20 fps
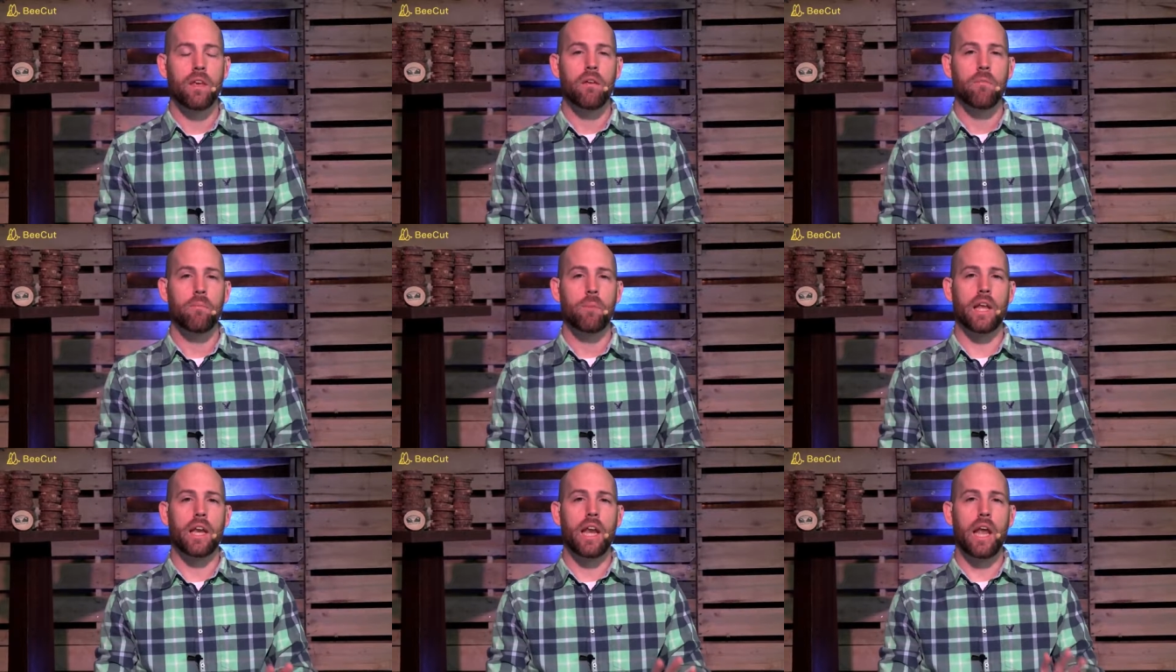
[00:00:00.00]

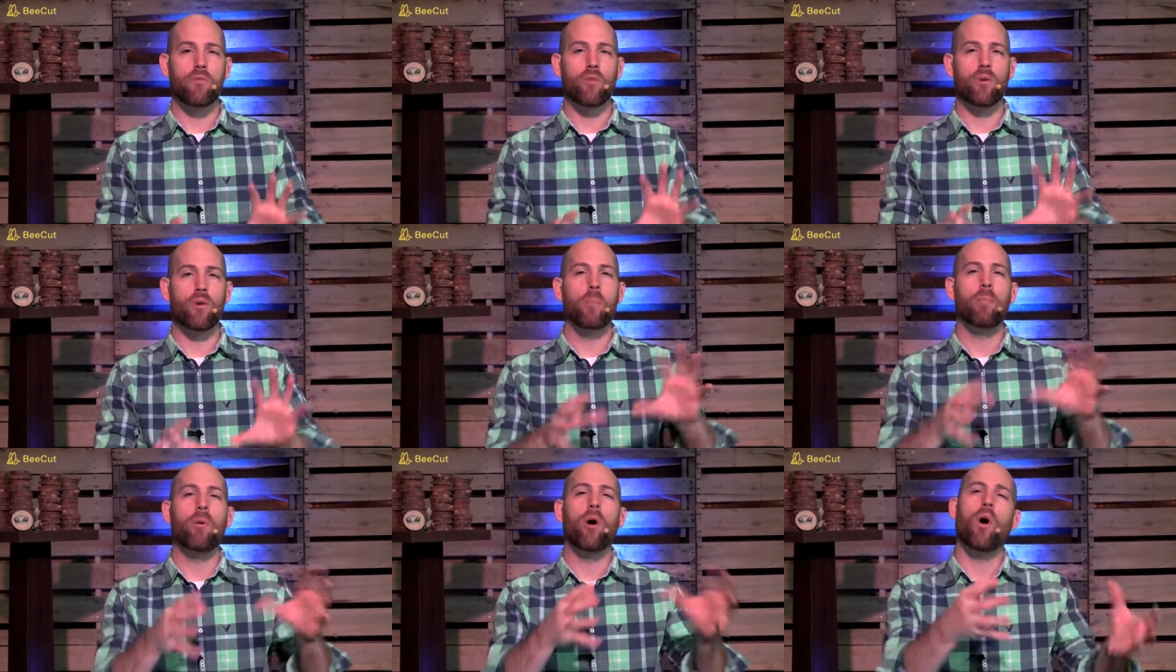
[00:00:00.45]
but
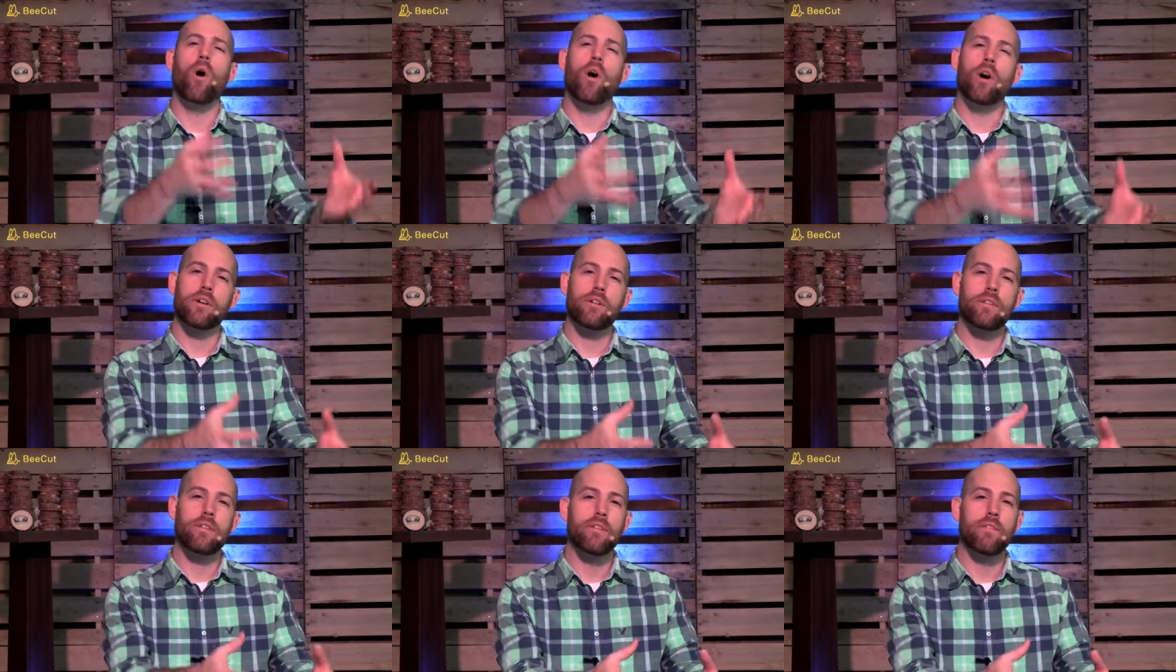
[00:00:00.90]
never
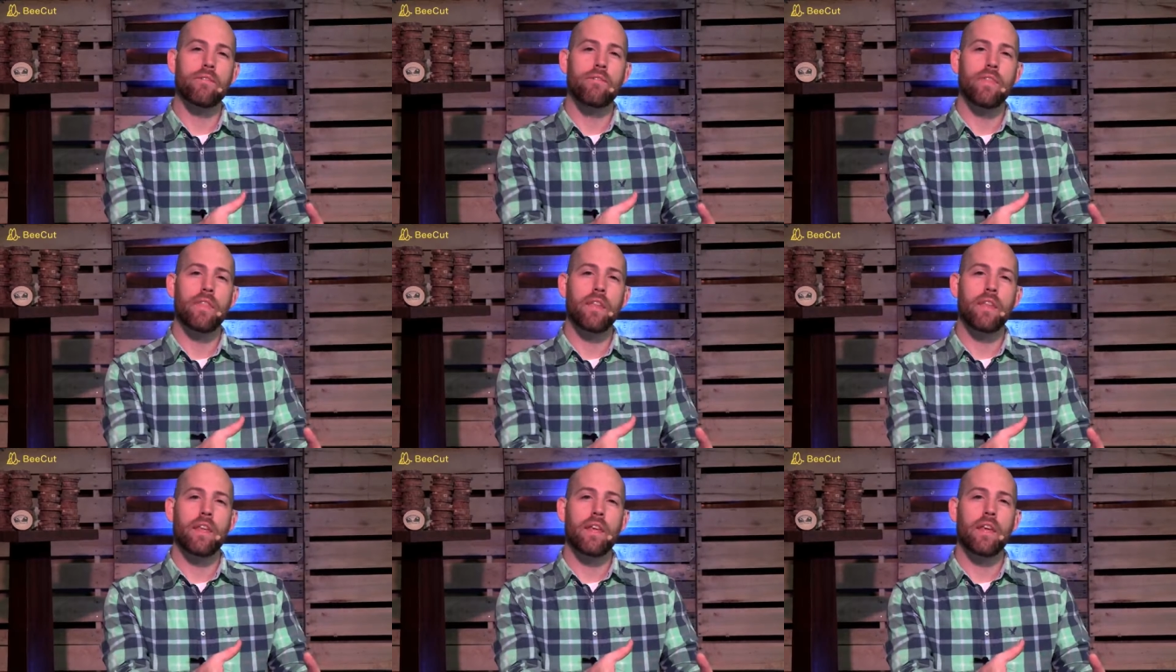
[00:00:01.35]
apart
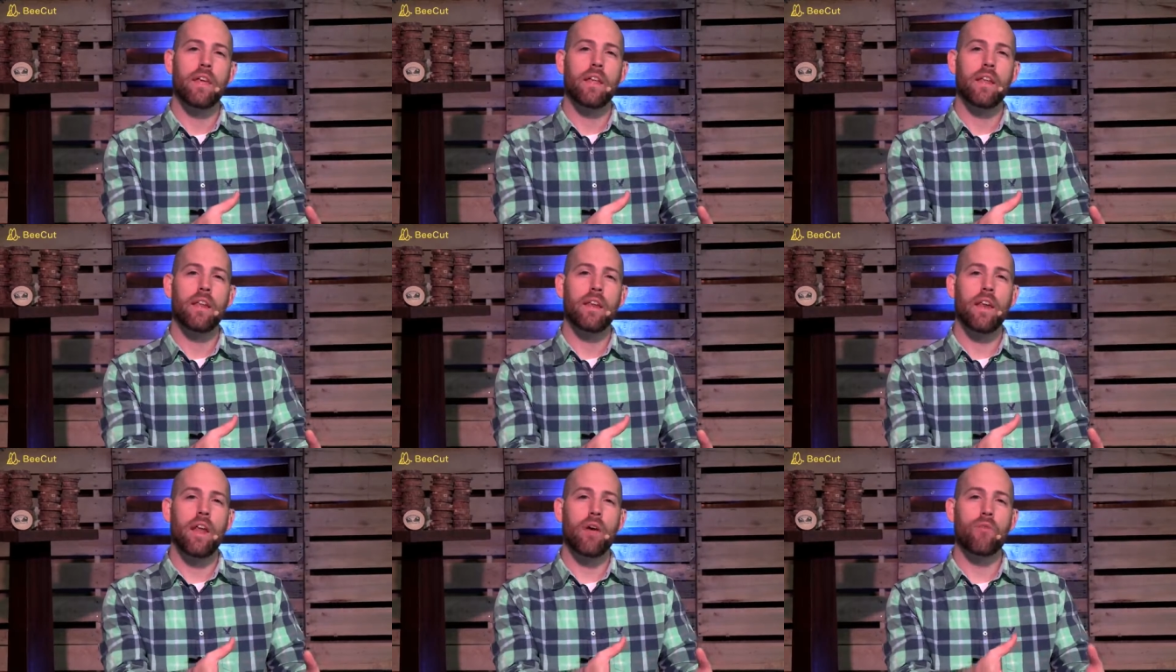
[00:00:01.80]

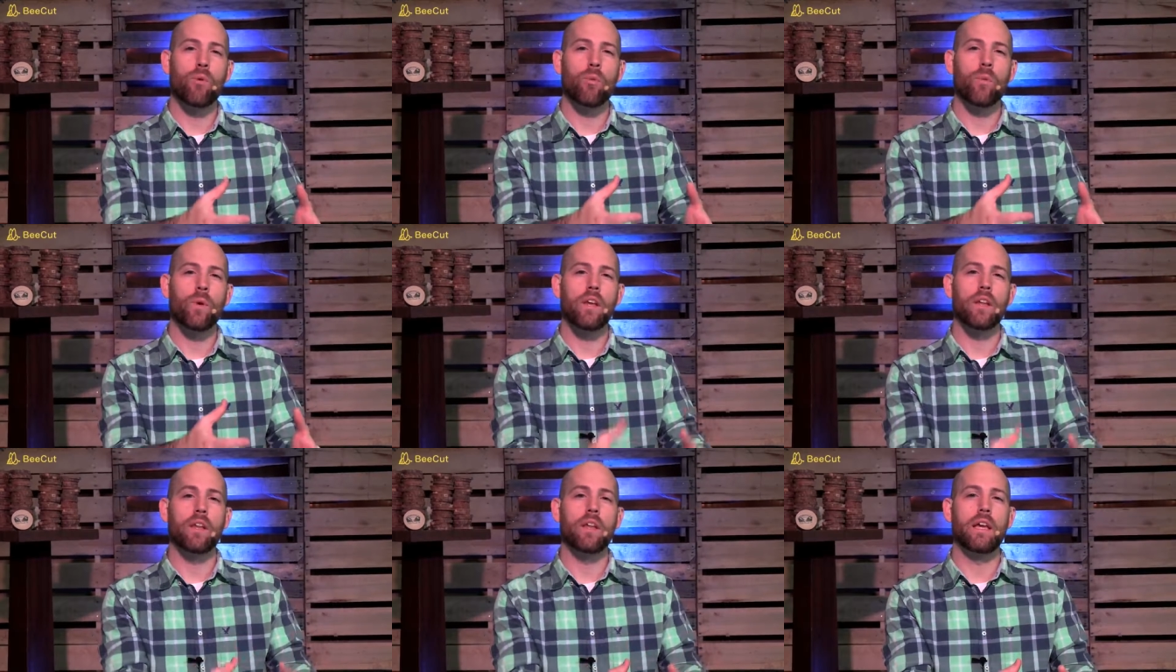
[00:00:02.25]
never
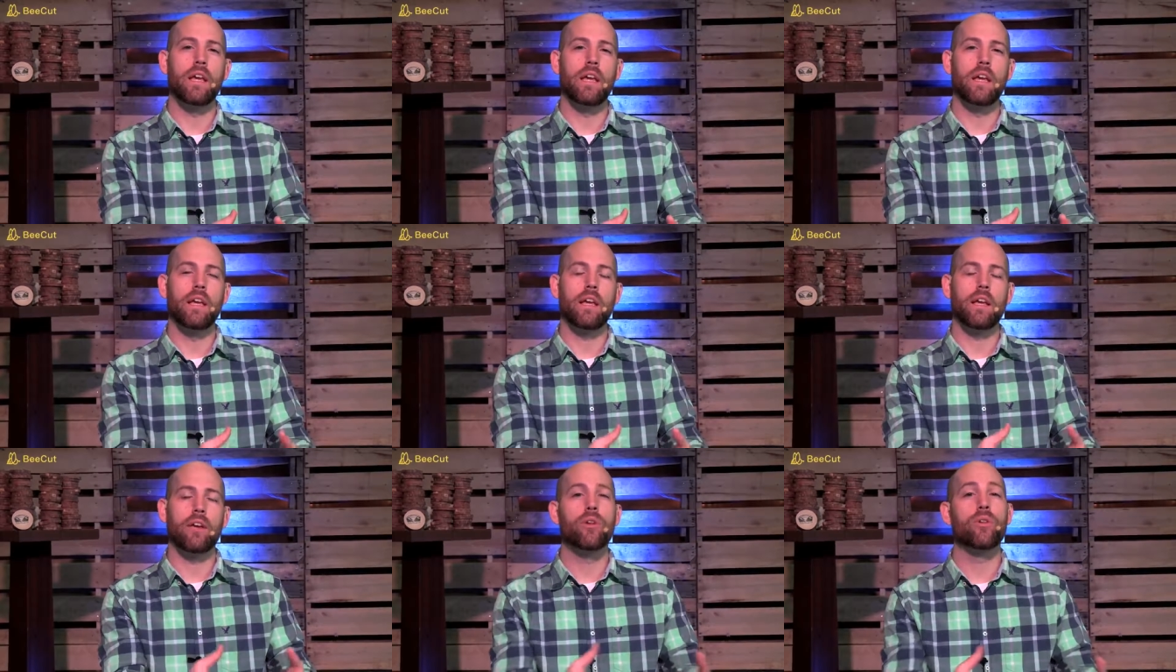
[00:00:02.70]
really
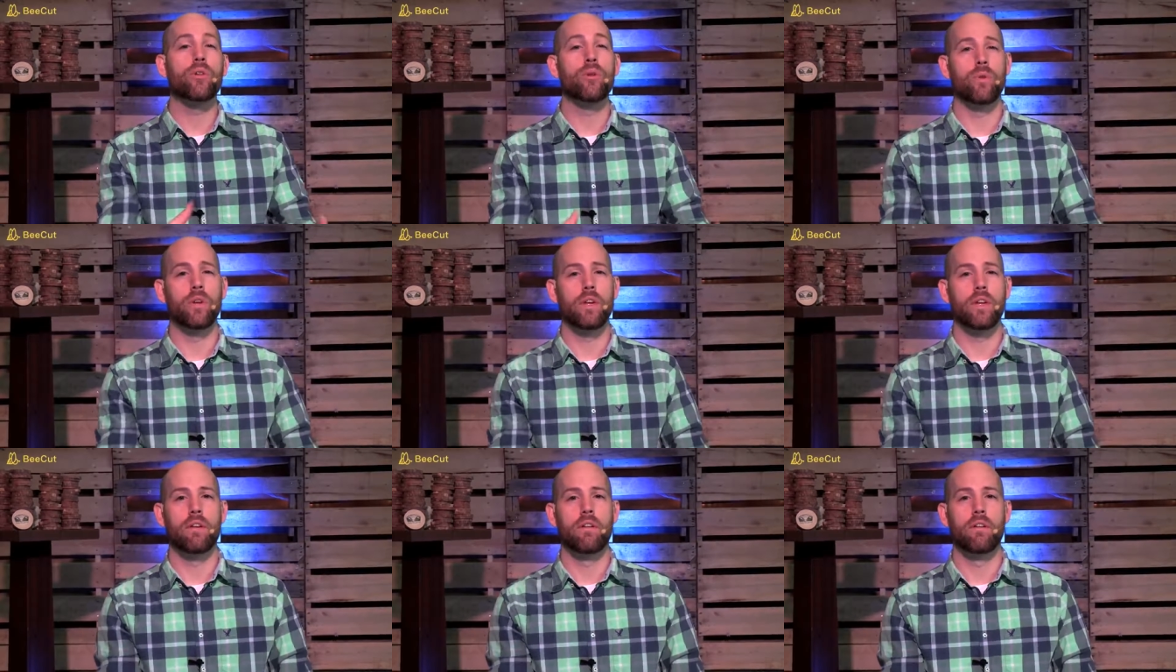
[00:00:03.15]

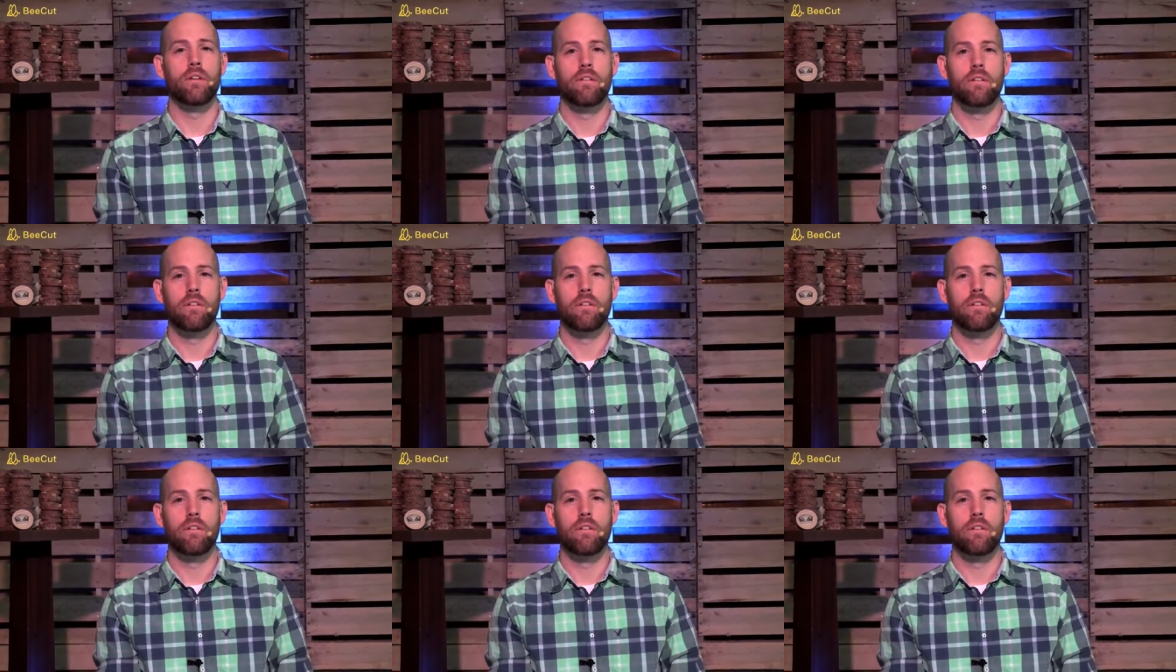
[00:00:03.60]
included.